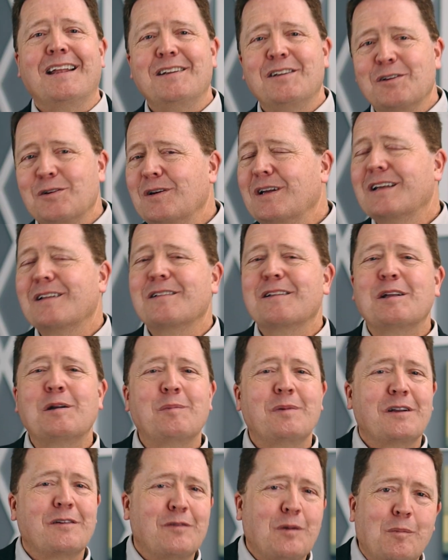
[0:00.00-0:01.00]
and doing a
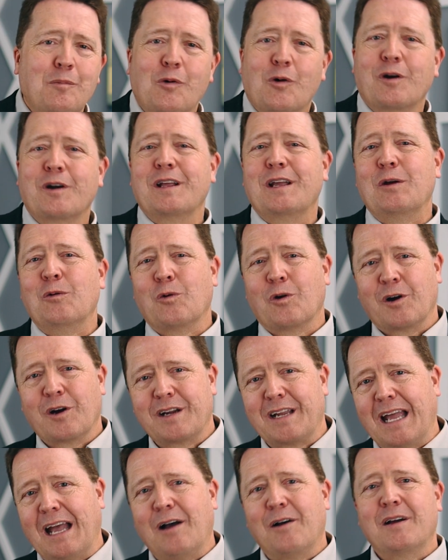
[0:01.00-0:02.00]
little bit of a morning
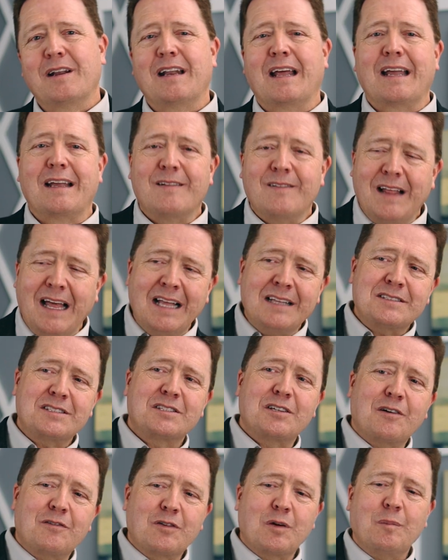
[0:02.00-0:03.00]
workout, and I
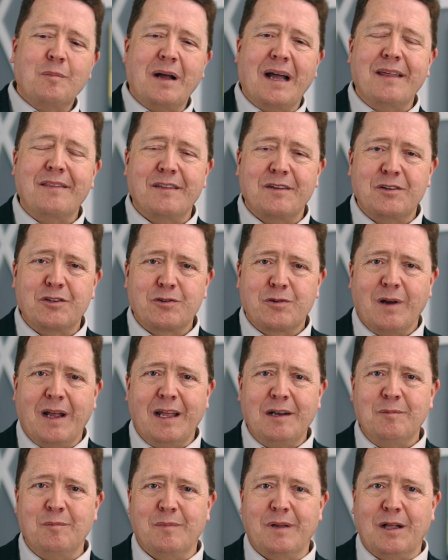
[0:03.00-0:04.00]
glanced over by the
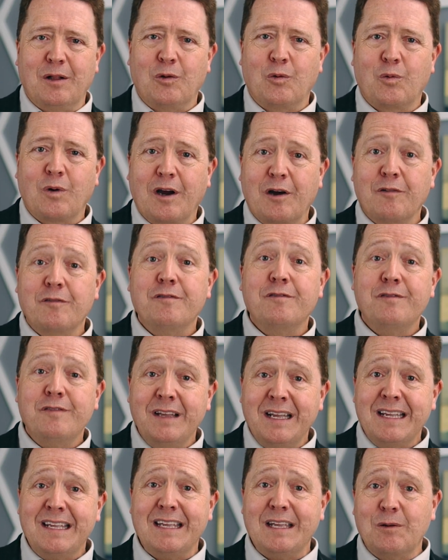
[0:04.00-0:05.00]
treadmill where
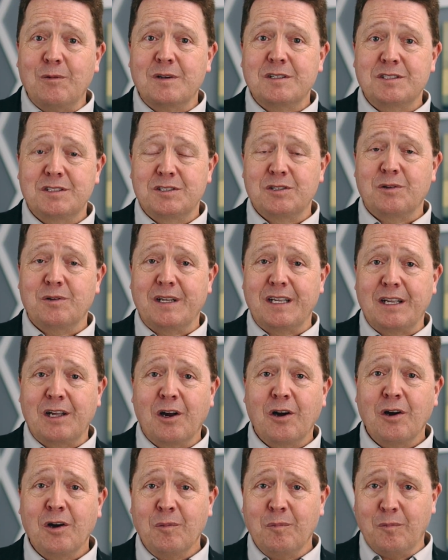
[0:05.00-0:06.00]
Vicky was doing
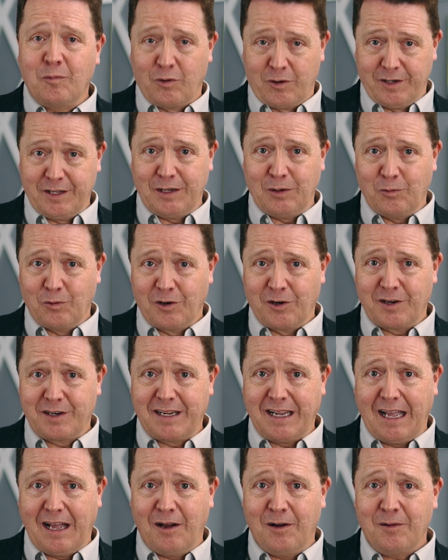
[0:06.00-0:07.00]
her morning
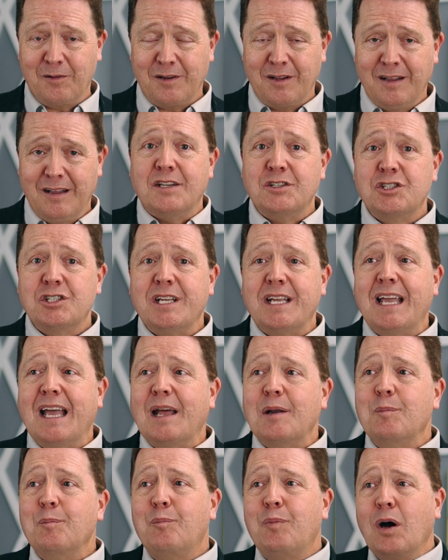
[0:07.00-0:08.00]
workout, and she
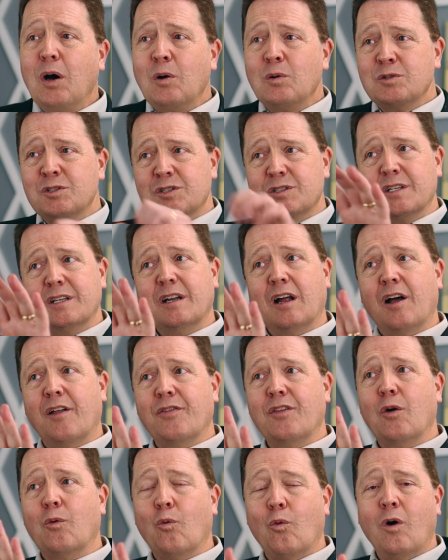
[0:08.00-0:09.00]
had posted on the